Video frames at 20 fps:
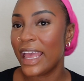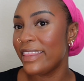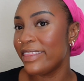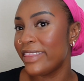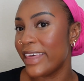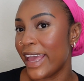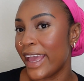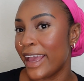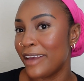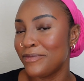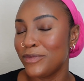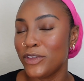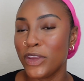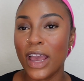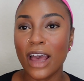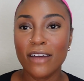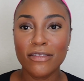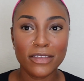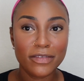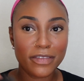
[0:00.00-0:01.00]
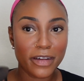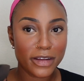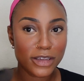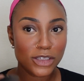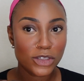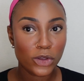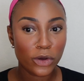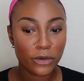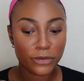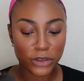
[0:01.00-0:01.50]
And there you have a very
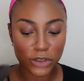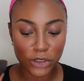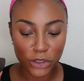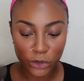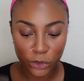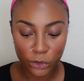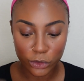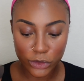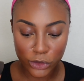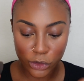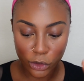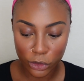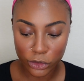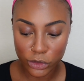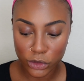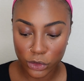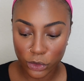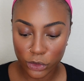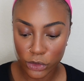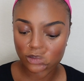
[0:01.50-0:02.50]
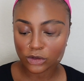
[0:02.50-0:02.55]
soft nose contour.